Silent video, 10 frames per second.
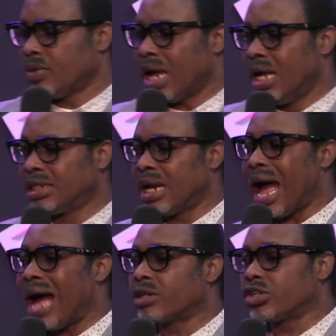Is an
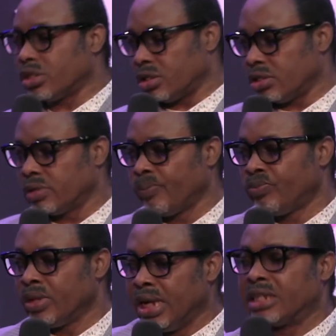action
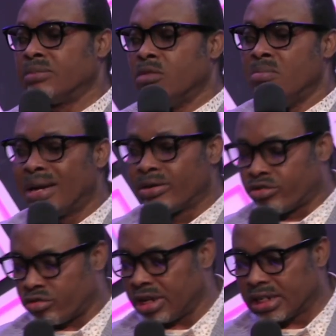is momentary,